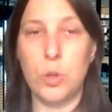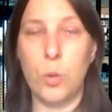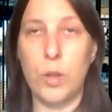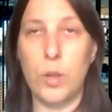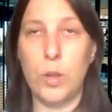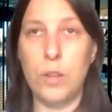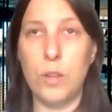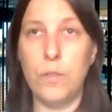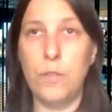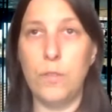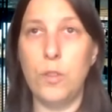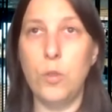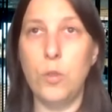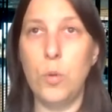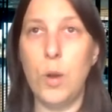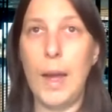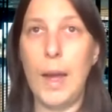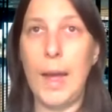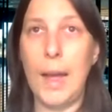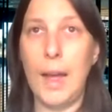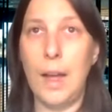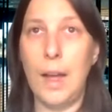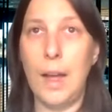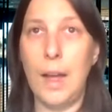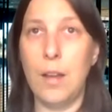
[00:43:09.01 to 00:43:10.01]
So if you
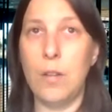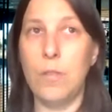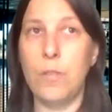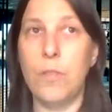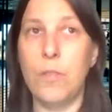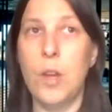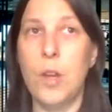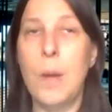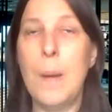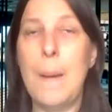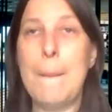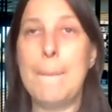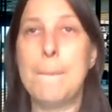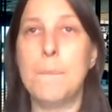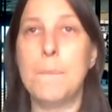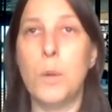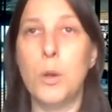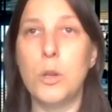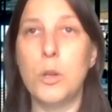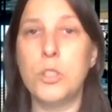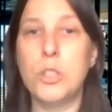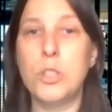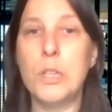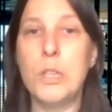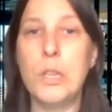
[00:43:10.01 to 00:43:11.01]
have
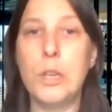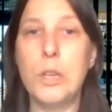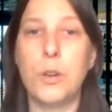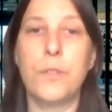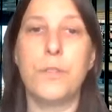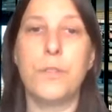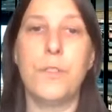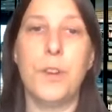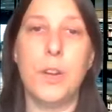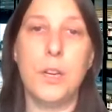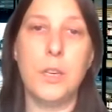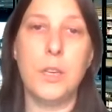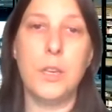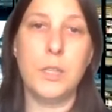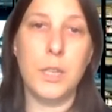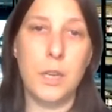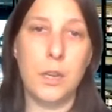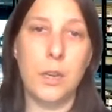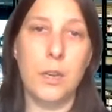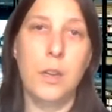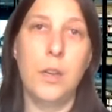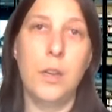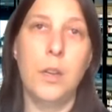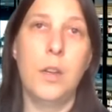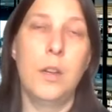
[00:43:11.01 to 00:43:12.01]
multi-year
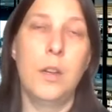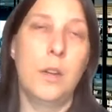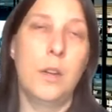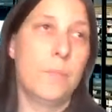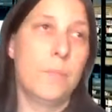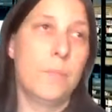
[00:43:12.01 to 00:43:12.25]
funding